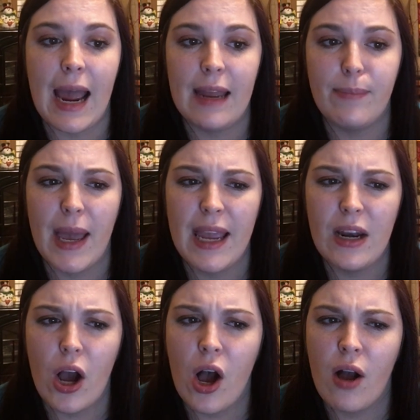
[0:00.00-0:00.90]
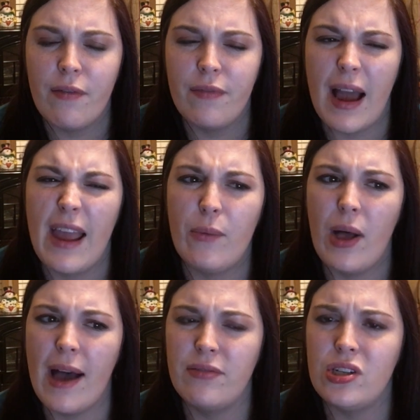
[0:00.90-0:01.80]
I paid off, I
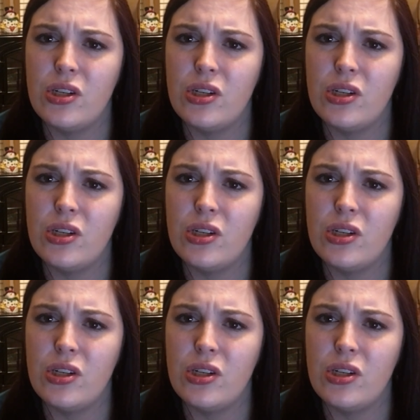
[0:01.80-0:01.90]
will have to